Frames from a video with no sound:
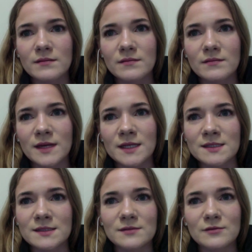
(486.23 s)

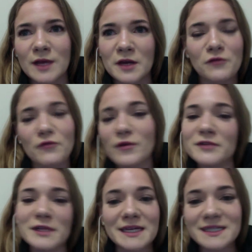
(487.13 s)
it's like
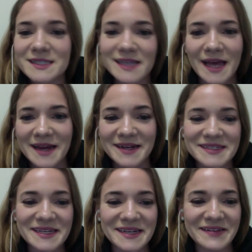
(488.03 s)
frivolous
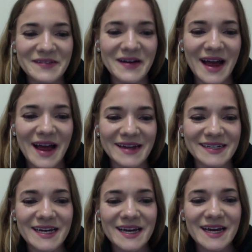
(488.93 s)

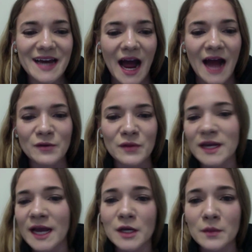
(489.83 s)
and I don't
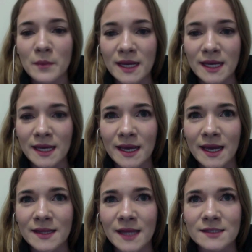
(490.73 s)
think I could make it.
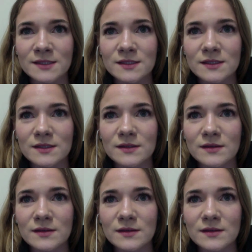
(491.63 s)
And that's
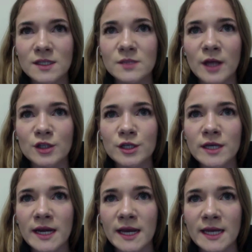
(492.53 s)
especially
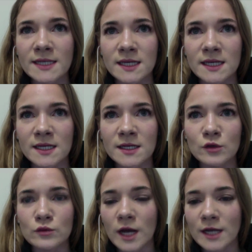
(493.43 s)
at 18,
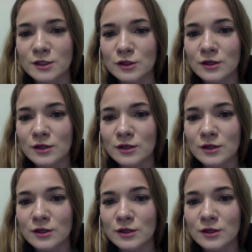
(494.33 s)
you guys,